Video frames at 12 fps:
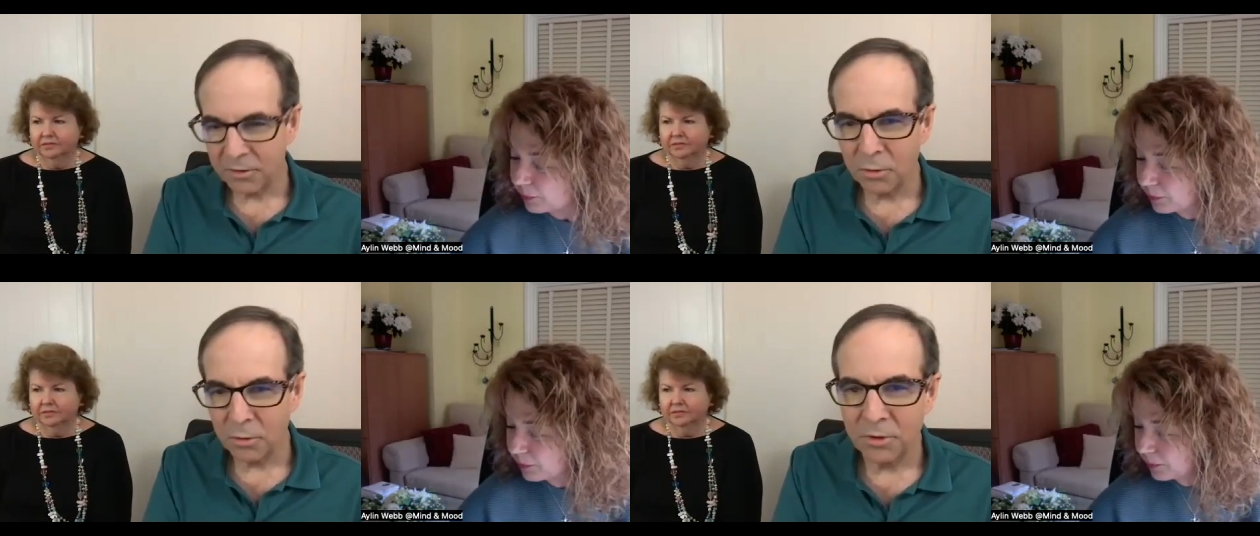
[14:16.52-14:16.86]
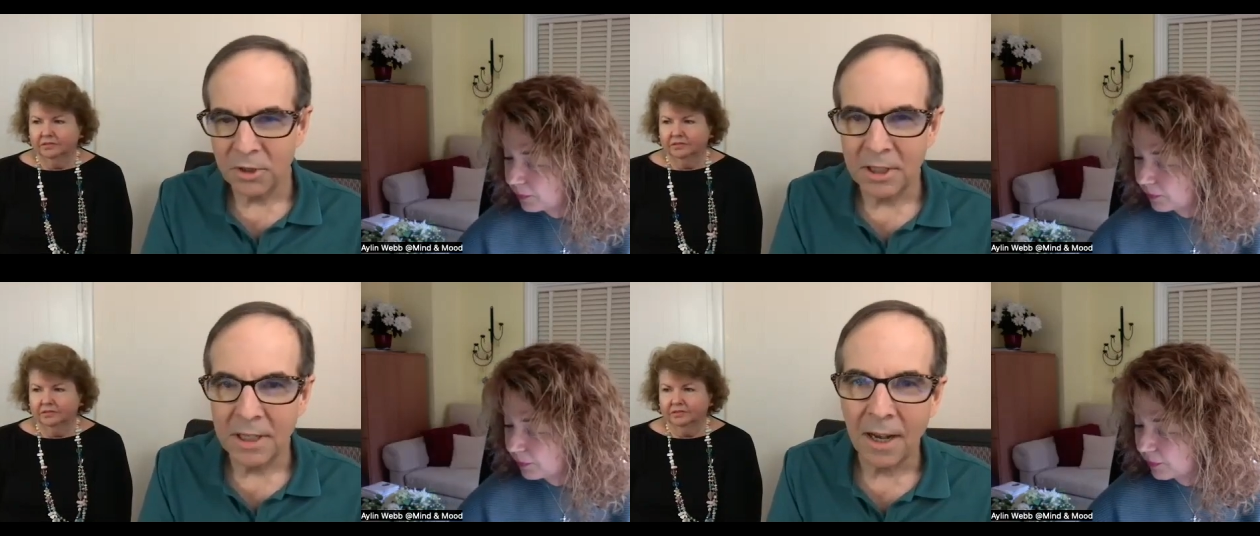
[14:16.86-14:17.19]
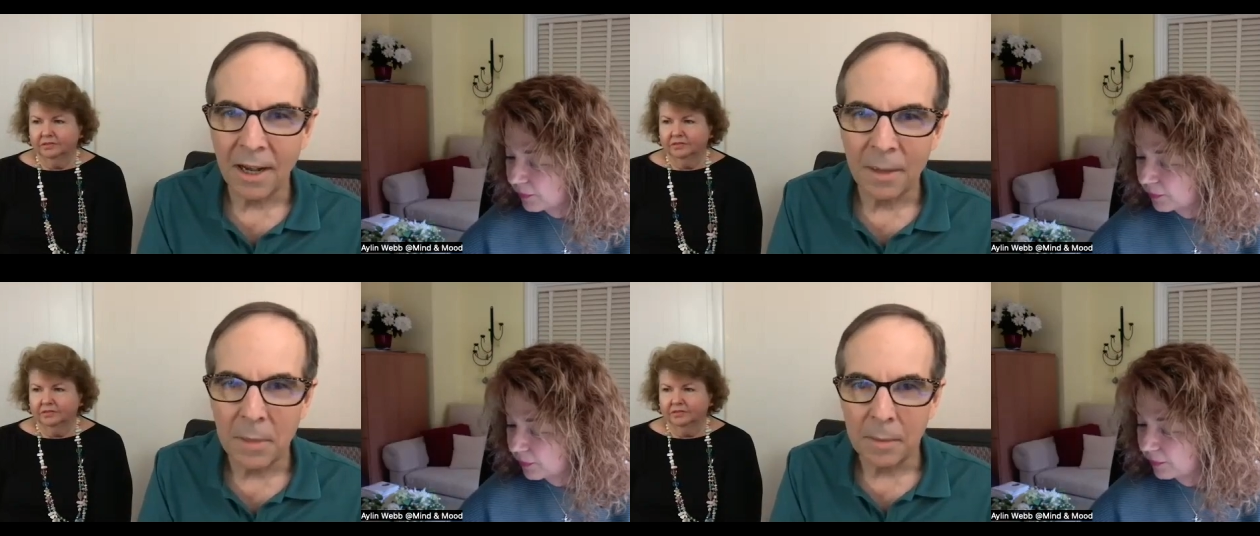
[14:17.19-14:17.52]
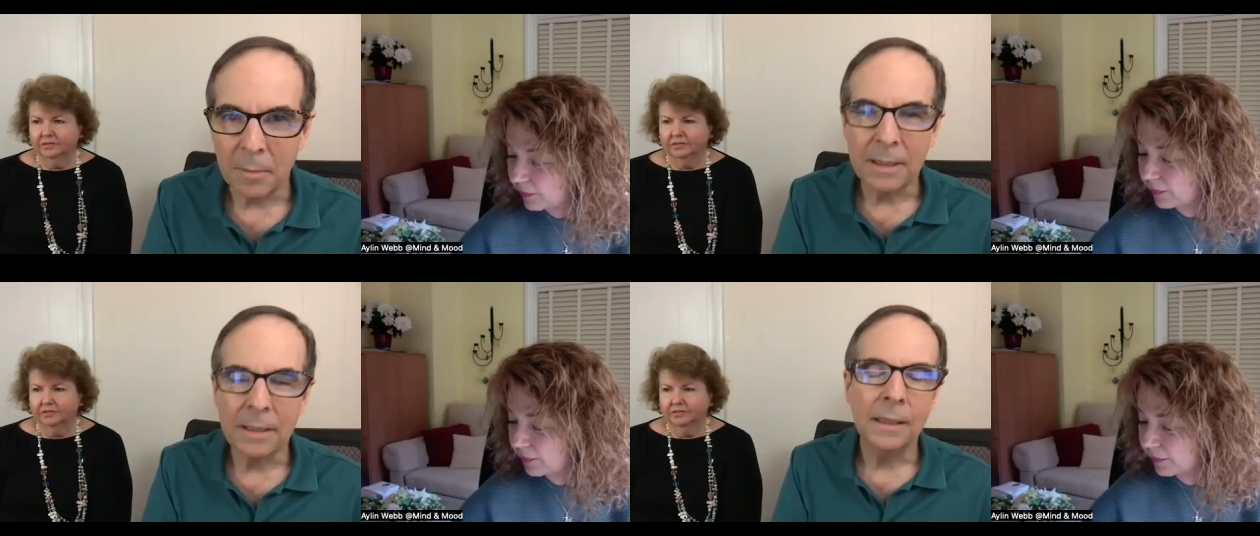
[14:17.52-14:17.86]
Speaker 1: U G I
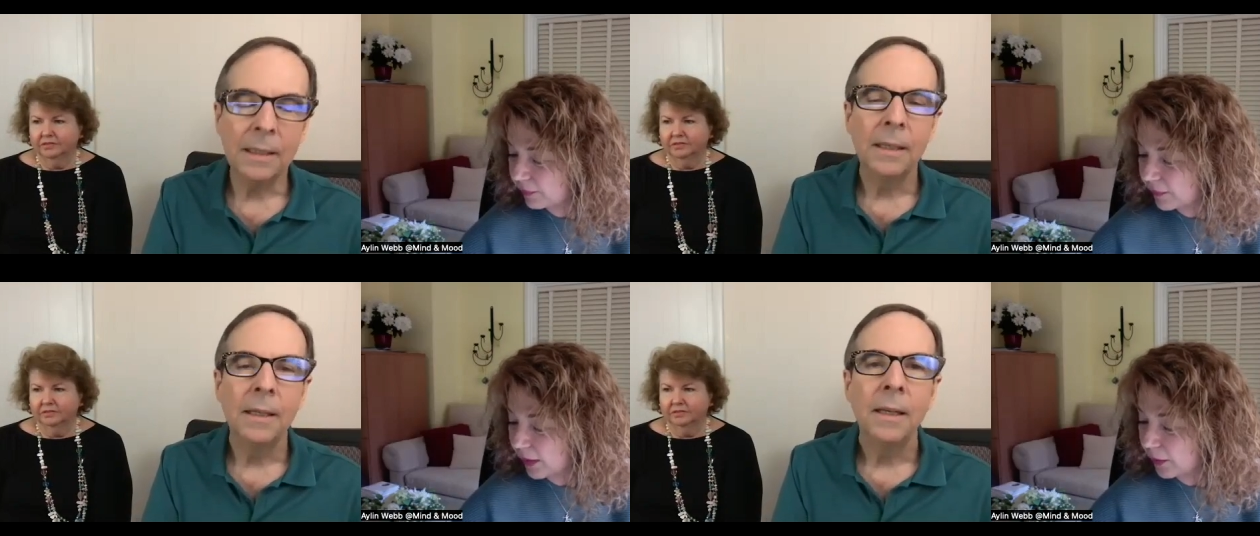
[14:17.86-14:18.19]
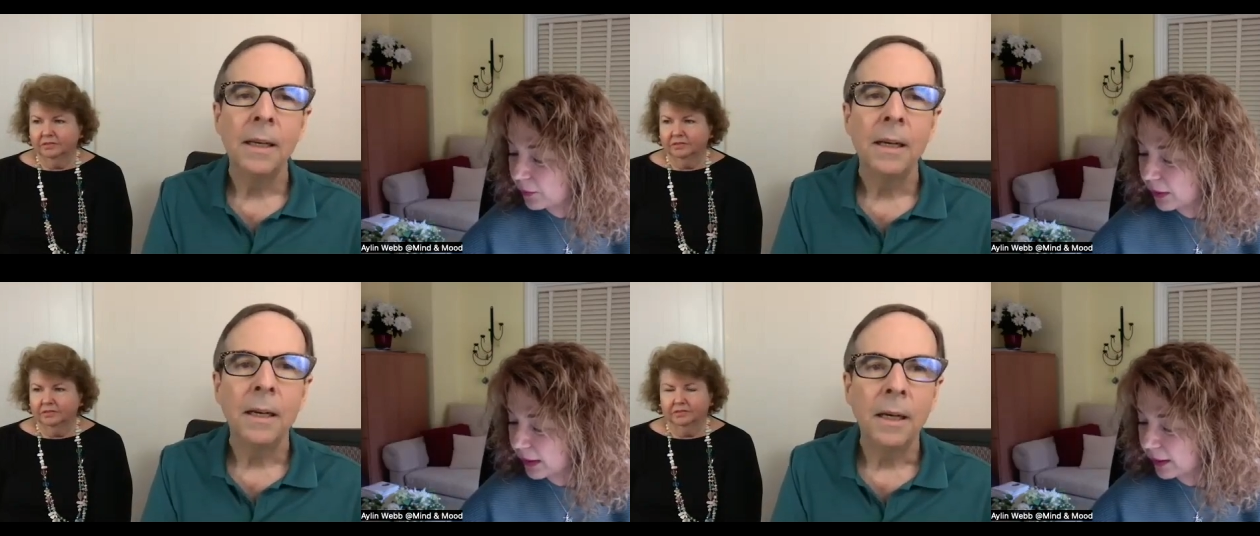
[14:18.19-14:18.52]
maybe. Okay.